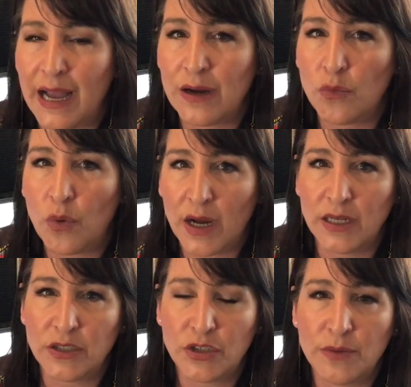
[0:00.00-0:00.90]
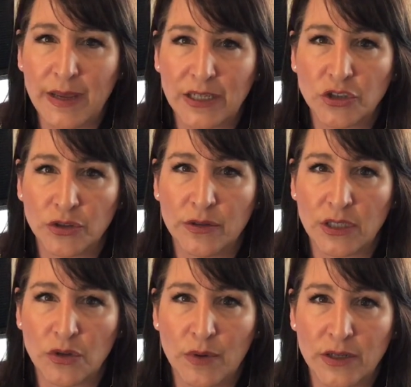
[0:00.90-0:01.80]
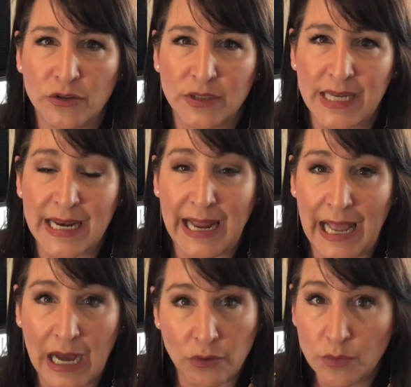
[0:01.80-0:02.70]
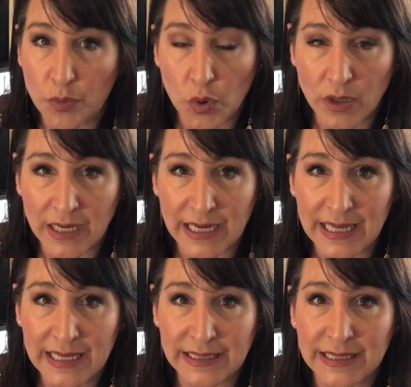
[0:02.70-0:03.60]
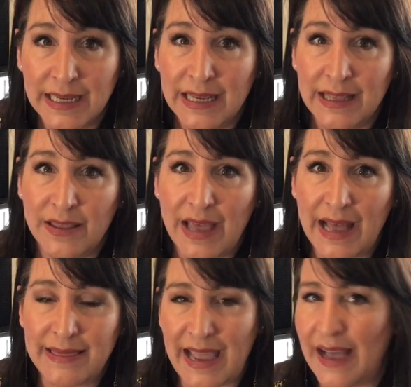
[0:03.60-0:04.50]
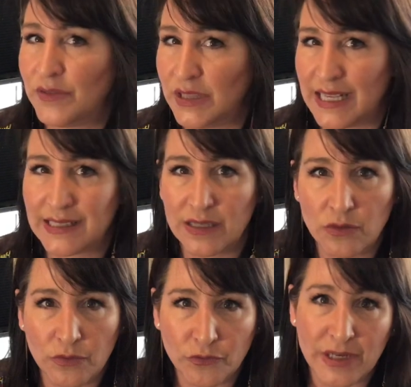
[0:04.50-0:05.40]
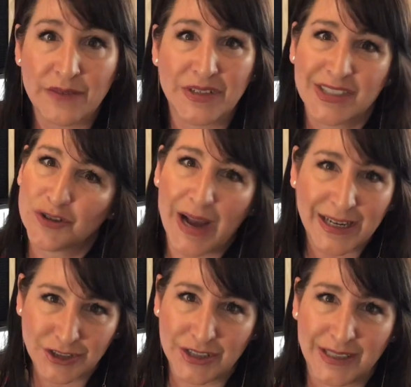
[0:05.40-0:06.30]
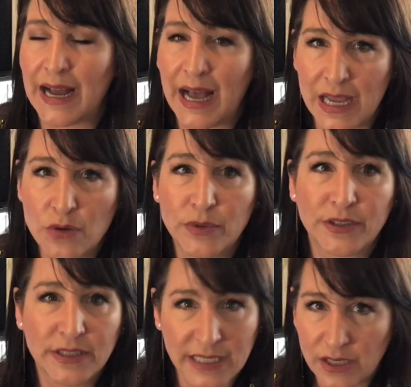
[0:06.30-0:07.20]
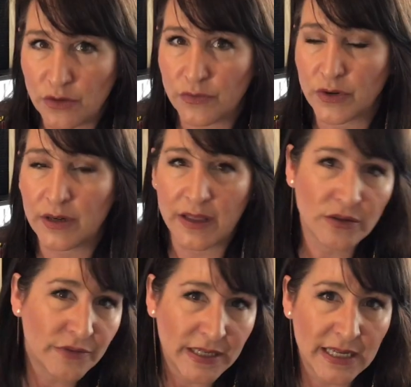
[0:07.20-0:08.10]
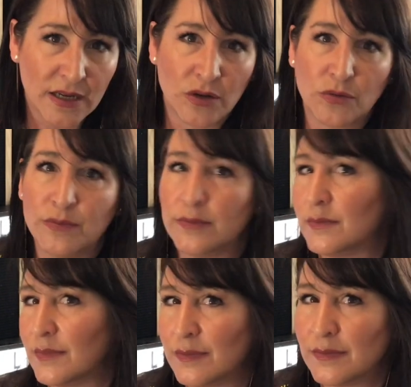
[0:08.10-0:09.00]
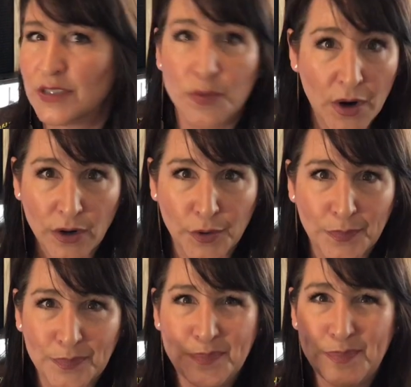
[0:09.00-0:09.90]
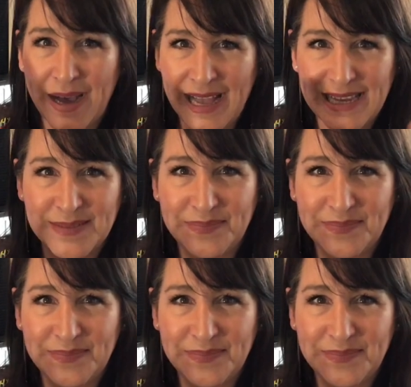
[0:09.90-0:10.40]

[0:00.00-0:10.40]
I want to make sure that you understand how important it is that they have a lesson free of distraction. I will see you for another video tomorrow. Bye.